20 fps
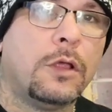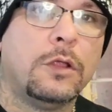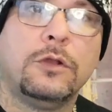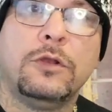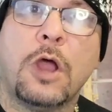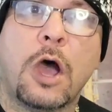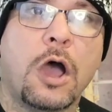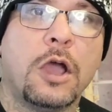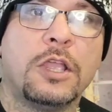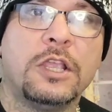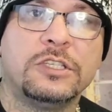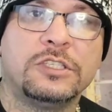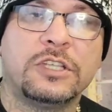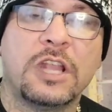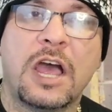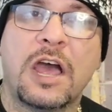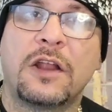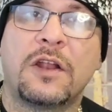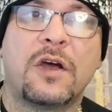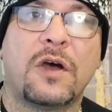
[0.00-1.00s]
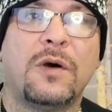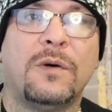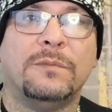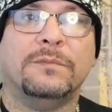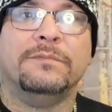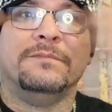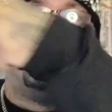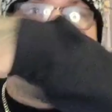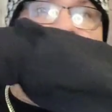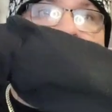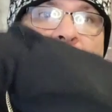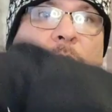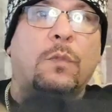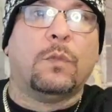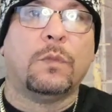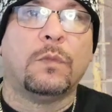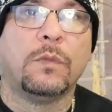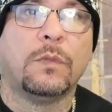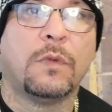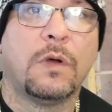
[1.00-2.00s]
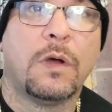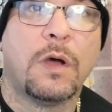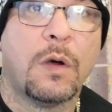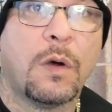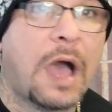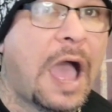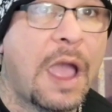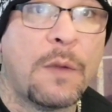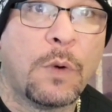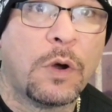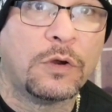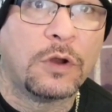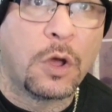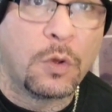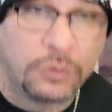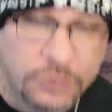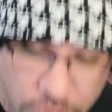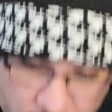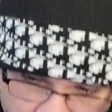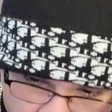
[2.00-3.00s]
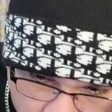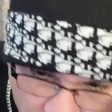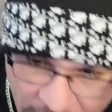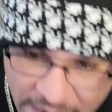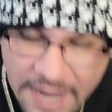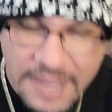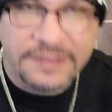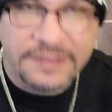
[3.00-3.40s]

nah, he's not home. I won't hold, right?